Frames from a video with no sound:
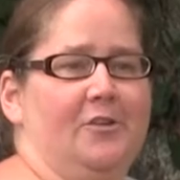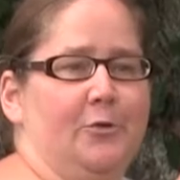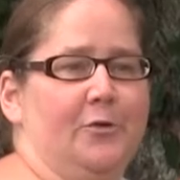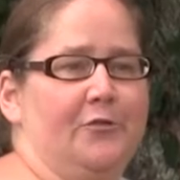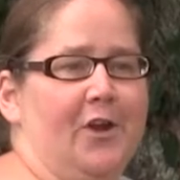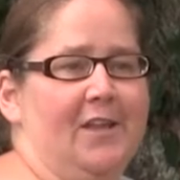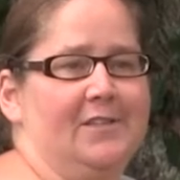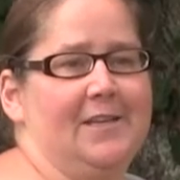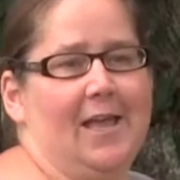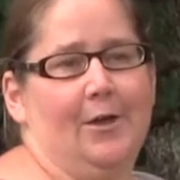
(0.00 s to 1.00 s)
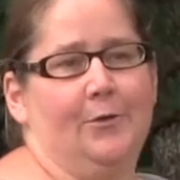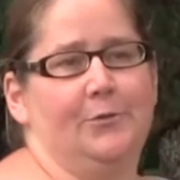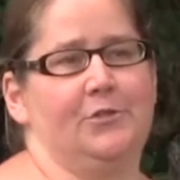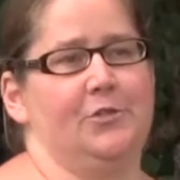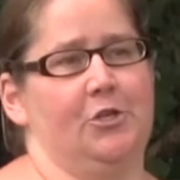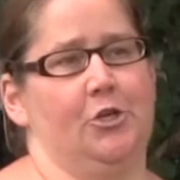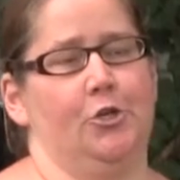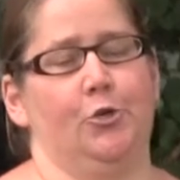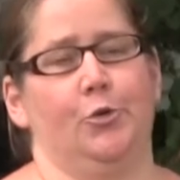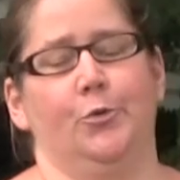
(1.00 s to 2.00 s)
to a friend's house
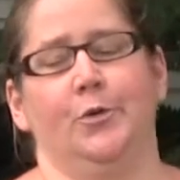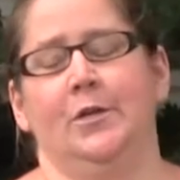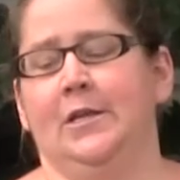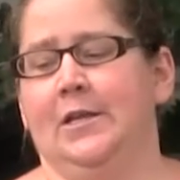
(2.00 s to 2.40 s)
to